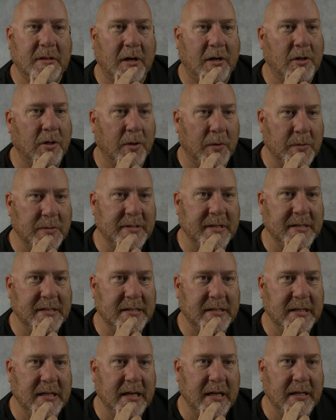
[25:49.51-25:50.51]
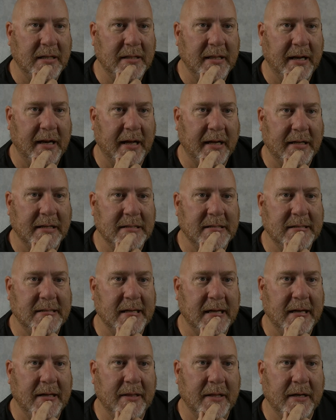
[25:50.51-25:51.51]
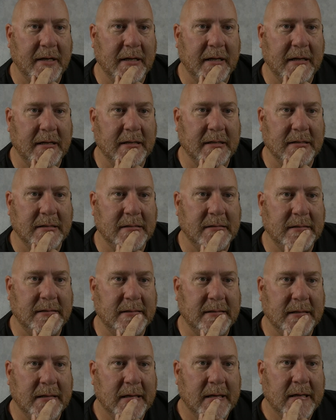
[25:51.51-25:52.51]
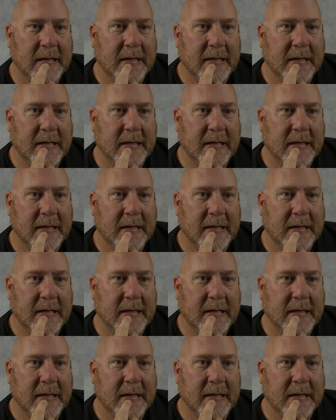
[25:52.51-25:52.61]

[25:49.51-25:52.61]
closest thing that I could say that is